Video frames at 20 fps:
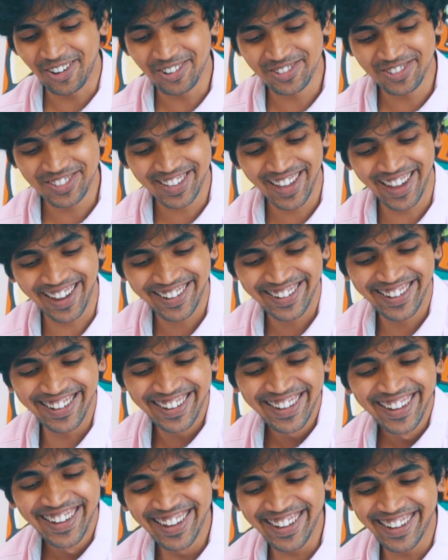How's
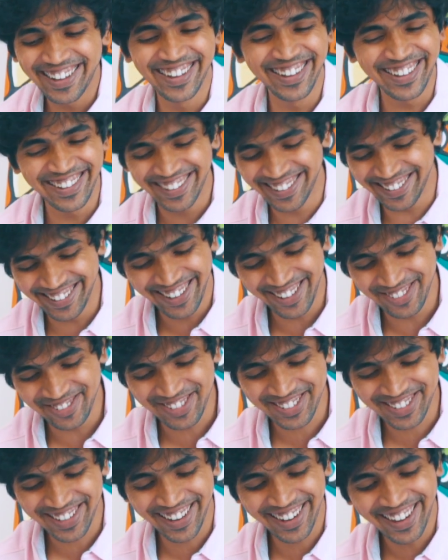that? I'm
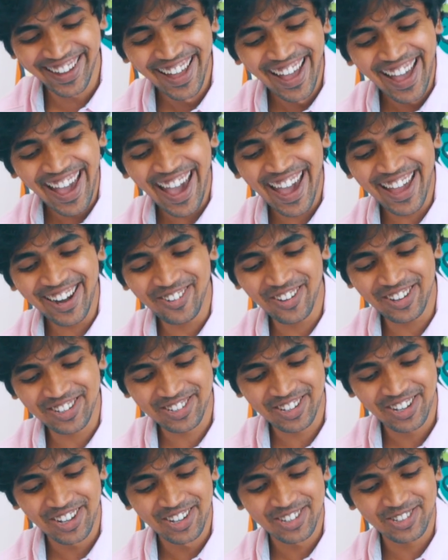just kidding.
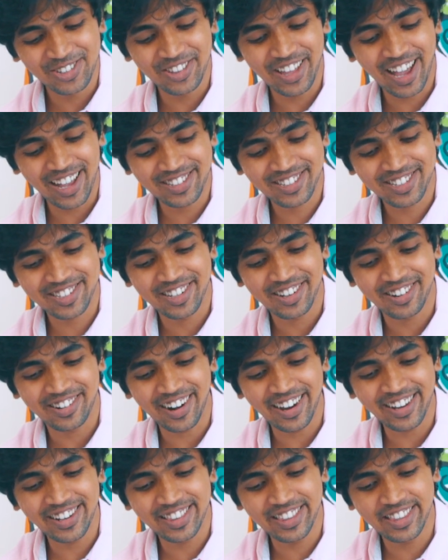Anyways, so that's
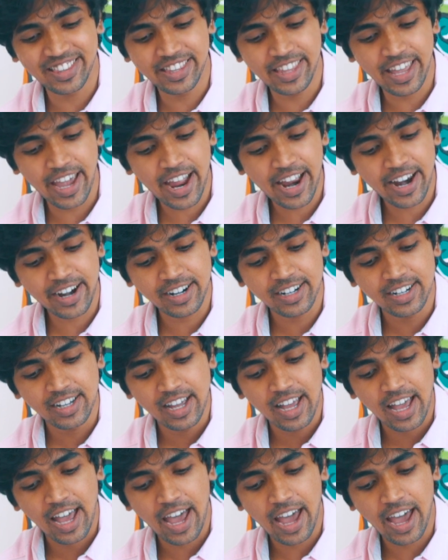right there.
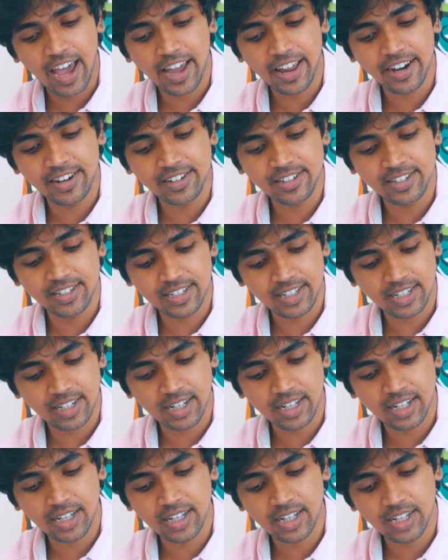And
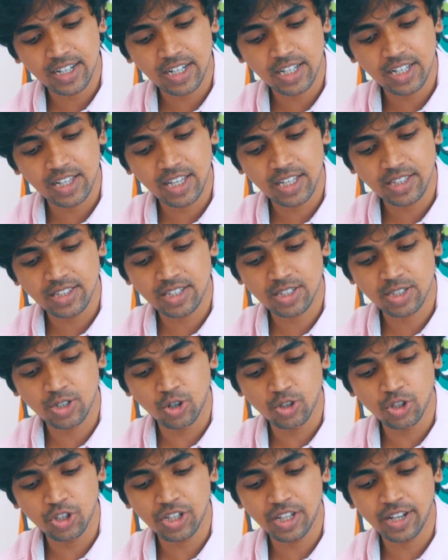let us
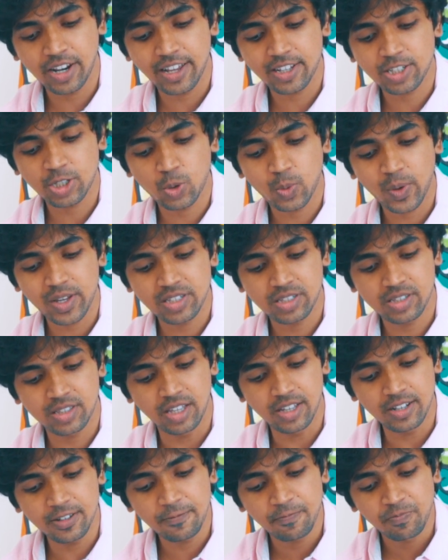go to the next
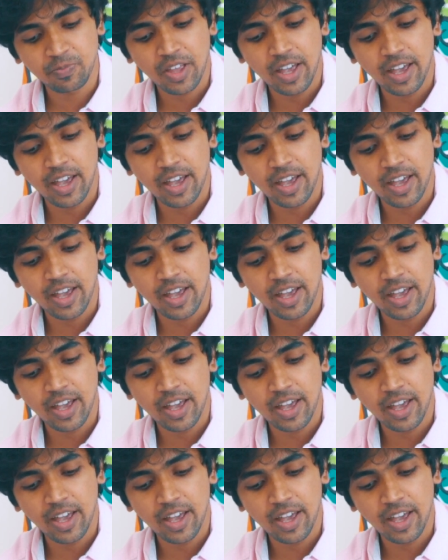question.